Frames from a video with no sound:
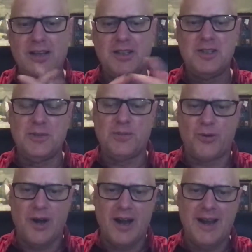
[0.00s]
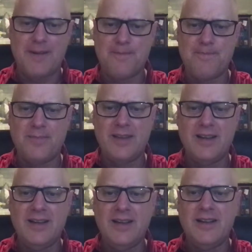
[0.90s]
to pray.
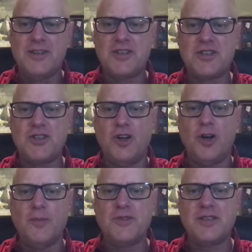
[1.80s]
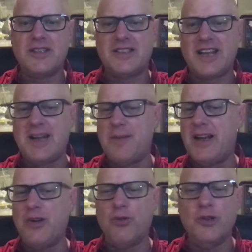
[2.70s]
The Psalms contain
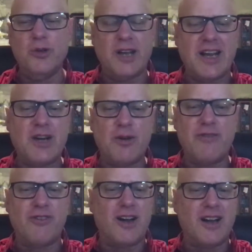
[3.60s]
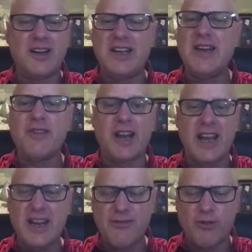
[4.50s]
many rude, angry, violent, even
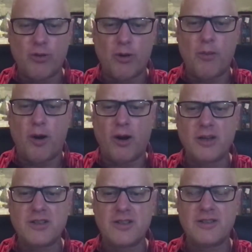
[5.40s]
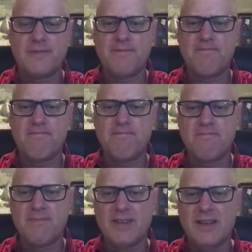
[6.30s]
hateful remarks.
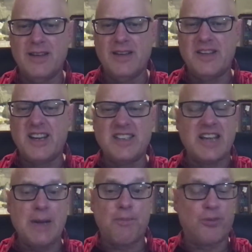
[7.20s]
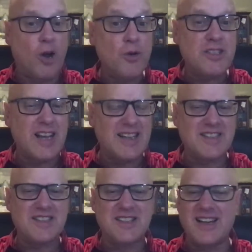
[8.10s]
They contain
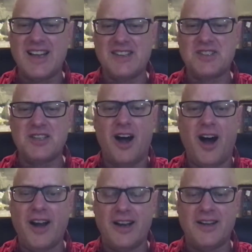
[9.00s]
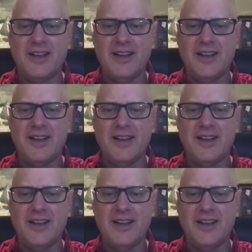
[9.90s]
protests against God and